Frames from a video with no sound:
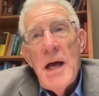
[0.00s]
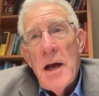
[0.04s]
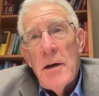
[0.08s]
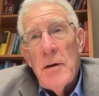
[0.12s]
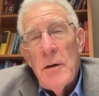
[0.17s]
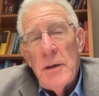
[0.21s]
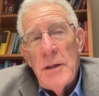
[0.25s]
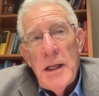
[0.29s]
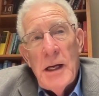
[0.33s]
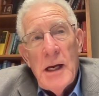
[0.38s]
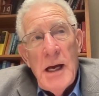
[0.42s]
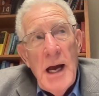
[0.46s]
only
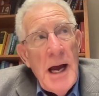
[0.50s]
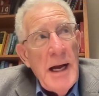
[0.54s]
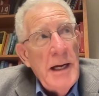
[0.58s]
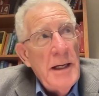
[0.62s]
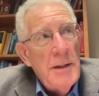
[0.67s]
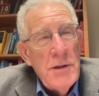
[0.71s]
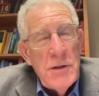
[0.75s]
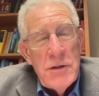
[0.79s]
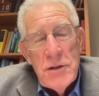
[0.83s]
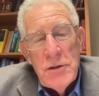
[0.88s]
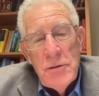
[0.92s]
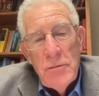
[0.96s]
the guy on the
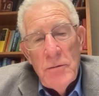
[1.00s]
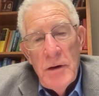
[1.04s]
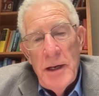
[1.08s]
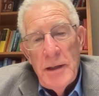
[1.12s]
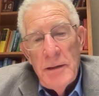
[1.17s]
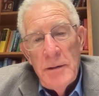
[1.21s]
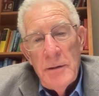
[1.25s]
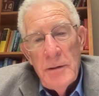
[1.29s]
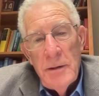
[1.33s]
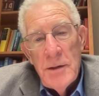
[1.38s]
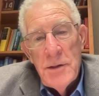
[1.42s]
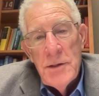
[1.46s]
street.
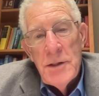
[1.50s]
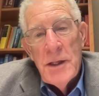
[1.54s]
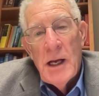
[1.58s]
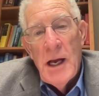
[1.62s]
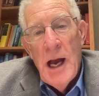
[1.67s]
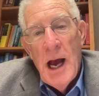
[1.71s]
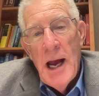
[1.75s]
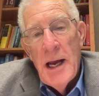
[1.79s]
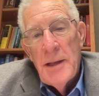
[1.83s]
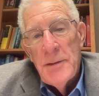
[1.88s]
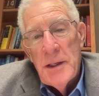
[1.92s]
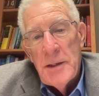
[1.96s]
It's the guy
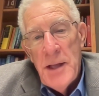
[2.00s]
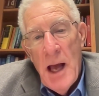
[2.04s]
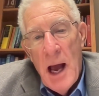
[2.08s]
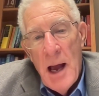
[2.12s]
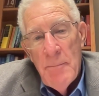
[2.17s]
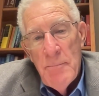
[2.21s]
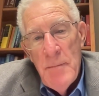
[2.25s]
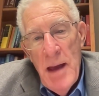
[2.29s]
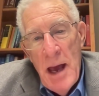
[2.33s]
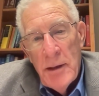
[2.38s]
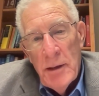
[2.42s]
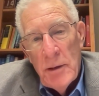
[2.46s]
in the top
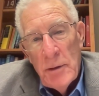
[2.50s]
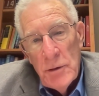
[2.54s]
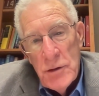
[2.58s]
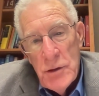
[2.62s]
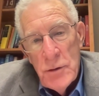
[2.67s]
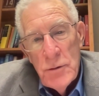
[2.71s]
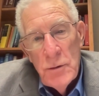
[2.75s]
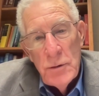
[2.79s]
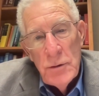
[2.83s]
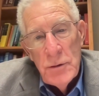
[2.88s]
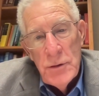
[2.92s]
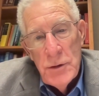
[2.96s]
medical
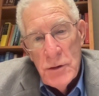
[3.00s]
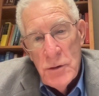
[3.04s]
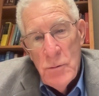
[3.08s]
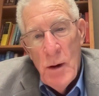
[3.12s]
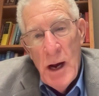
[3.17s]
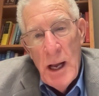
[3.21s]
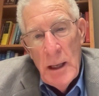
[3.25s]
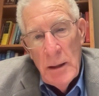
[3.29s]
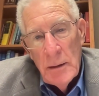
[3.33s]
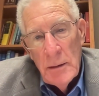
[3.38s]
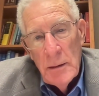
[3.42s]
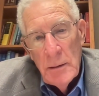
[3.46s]
schools as
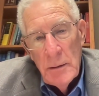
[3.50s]
well.